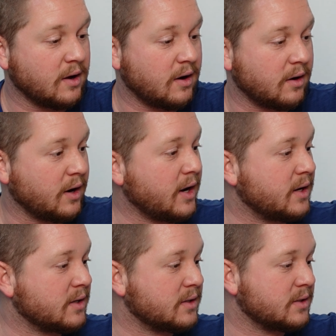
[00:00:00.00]
All
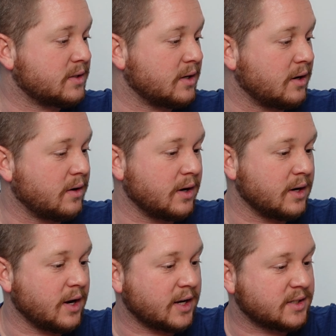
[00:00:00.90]
right, so
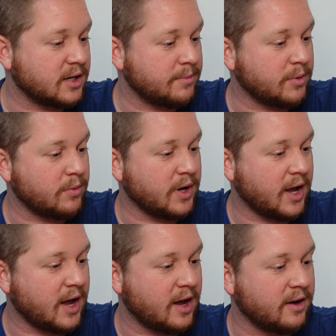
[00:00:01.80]
next up we
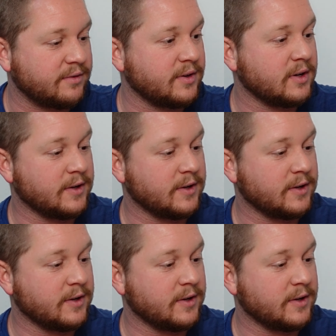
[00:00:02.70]
have